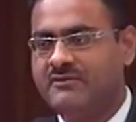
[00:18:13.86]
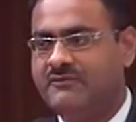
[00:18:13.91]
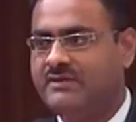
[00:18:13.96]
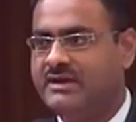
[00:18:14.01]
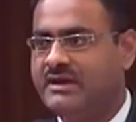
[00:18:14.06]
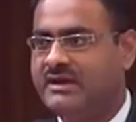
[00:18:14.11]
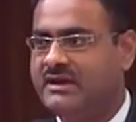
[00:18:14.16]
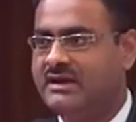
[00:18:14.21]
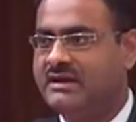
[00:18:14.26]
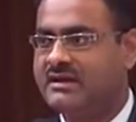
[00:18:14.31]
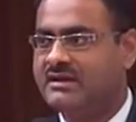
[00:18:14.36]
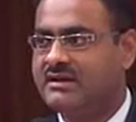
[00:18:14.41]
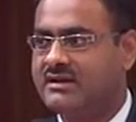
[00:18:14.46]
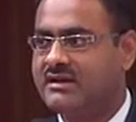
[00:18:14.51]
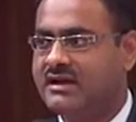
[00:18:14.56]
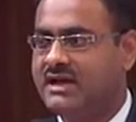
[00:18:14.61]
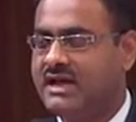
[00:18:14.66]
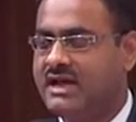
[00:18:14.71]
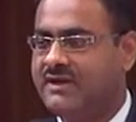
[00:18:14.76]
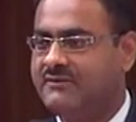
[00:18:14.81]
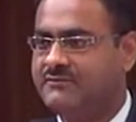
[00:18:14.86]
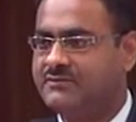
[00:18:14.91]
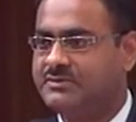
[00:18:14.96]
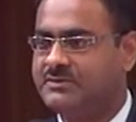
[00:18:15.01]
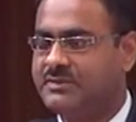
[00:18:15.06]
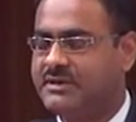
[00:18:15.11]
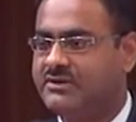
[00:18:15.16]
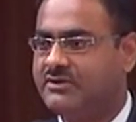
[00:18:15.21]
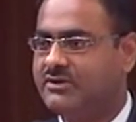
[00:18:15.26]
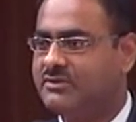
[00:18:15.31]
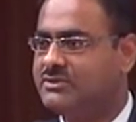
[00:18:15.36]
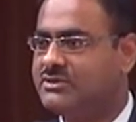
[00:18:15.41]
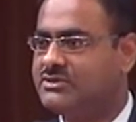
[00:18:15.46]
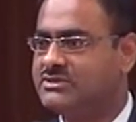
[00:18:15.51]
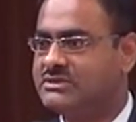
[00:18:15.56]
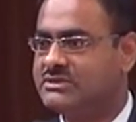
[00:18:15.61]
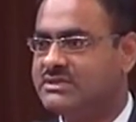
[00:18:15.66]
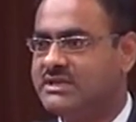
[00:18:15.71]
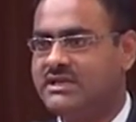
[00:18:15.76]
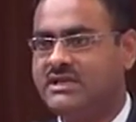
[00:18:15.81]
where I have spent
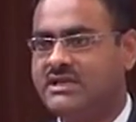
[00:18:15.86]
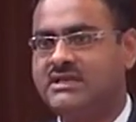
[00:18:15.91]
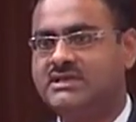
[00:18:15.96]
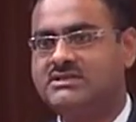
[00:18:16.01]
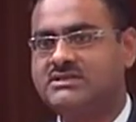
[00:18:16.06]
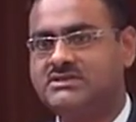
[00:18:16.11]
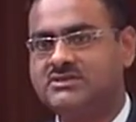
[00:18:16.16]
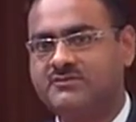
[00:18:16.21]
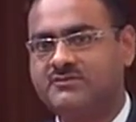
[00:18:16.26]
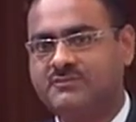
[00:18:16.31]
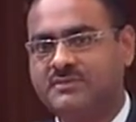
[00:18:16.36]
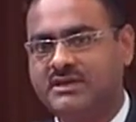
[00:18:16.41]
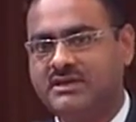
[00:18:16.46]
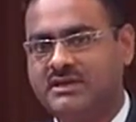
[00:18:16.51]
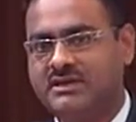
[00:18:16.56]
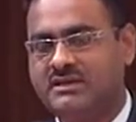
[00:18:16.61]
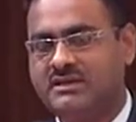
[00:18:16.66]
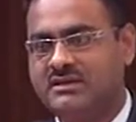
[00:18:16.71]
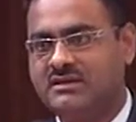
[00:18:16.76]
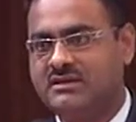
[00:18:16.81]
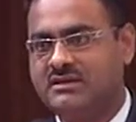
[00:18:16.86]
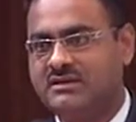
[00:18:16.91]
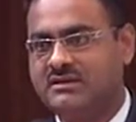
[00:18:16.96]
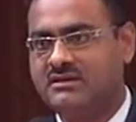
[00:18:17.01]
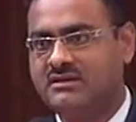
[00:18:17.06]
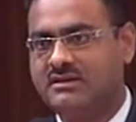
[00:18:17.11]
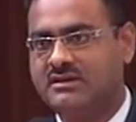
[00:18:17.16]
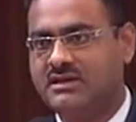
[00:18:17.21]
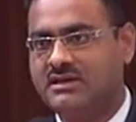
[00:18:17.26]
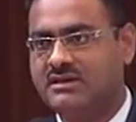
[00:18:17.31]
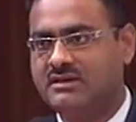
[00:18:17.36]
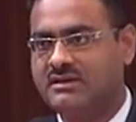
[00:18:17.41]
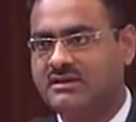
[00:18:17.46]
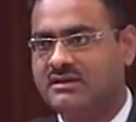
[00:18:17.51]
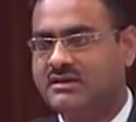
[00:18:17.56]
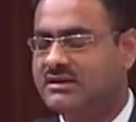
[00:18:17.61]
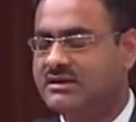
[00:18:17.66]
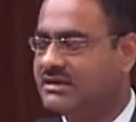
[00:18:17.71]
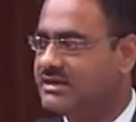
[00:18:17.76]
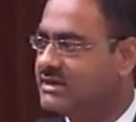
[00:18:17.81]
almost 10 years of my
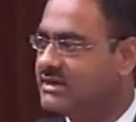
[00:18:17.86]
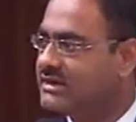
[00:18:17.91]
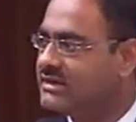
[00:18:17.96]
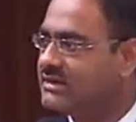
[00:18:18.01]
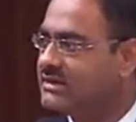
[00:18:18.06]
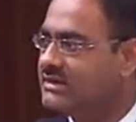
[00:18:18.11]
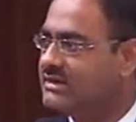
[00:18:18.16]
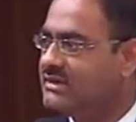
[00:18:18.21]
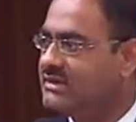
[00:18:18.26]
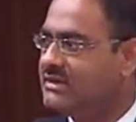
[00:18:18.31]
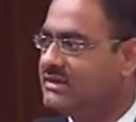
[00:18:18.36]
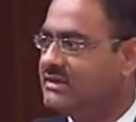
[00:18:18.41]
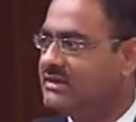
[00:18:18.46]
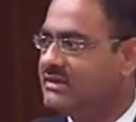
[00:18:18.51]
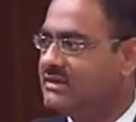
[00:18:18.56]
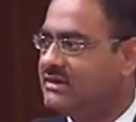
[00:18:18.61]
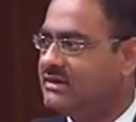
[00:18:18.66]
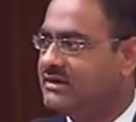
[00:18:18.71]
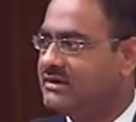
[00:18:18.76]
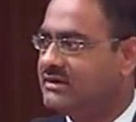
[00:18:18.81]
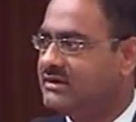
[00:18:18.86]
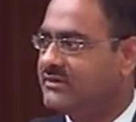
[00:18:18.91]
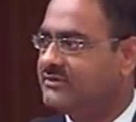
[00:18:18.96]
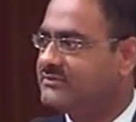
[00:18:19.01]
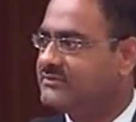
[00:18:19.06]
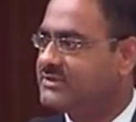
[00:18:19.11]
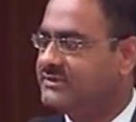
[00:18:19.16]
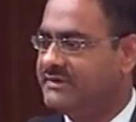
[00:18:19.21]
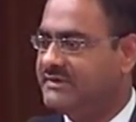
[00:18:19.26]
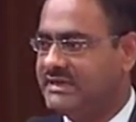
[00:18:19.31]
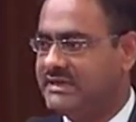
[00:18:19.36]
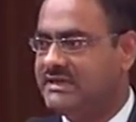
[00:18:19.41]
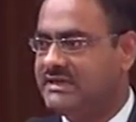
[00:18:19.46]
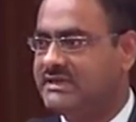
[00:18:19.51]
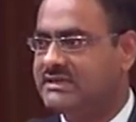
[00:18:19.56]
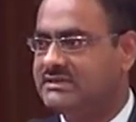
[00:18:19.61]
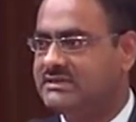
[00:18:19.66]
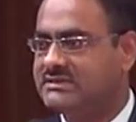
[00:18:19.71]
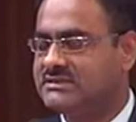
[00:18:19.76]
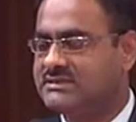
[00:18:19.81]
career out of 17
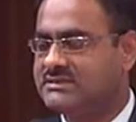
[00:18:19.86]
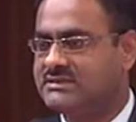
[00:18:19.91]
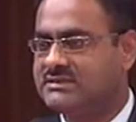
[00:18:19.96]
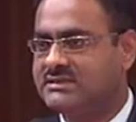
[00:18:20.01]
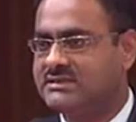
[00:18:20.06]
years.